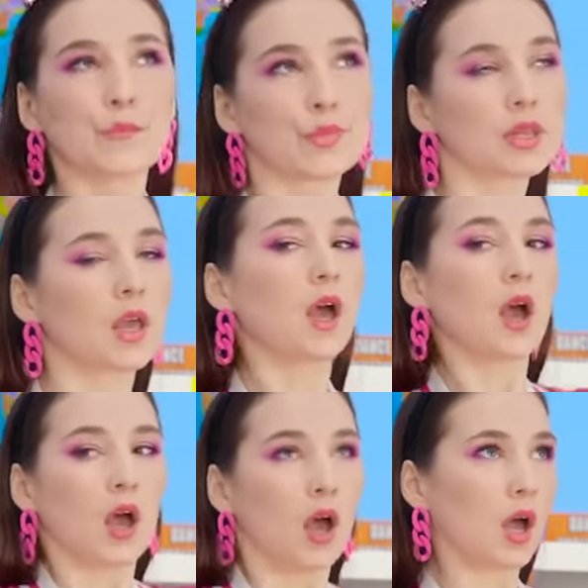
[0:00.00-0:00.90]
Time to
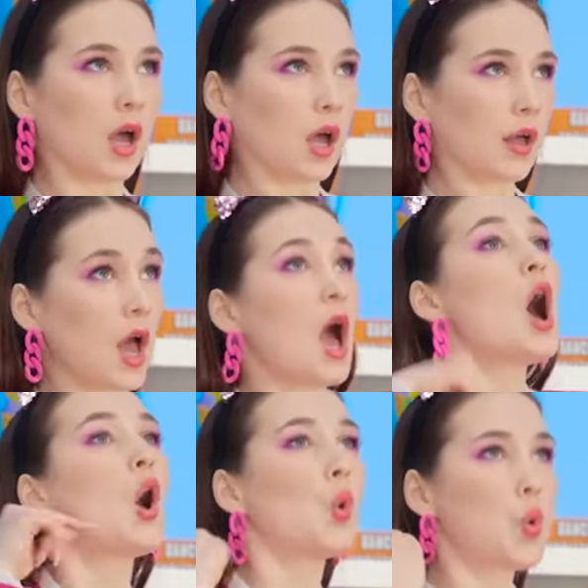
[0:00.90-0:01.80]
rock out with my
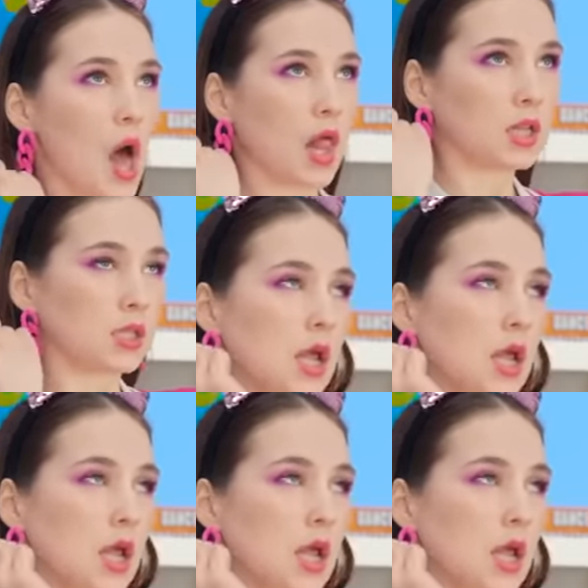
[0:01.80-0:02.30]
dance skills.